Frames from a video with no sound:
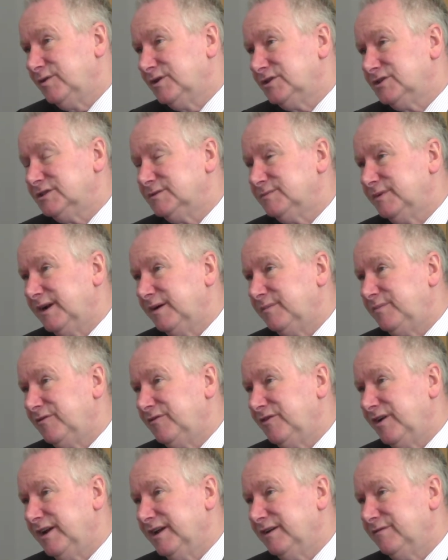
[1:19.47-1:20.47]
which has been up and
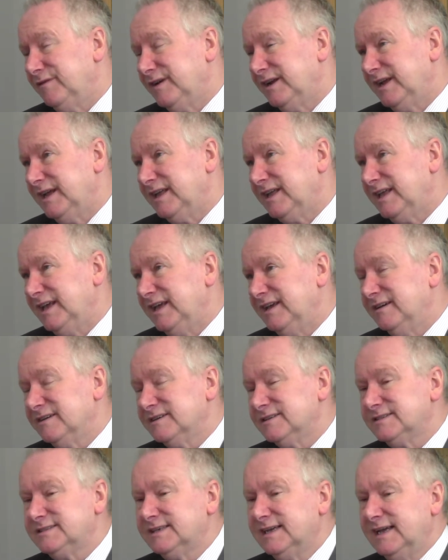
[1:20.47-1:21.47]
running for 8
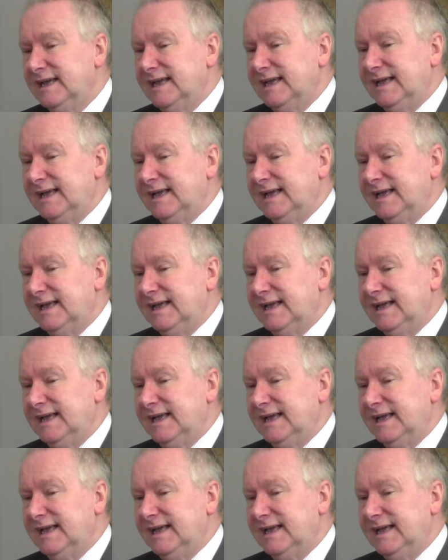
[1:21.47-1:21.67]
years,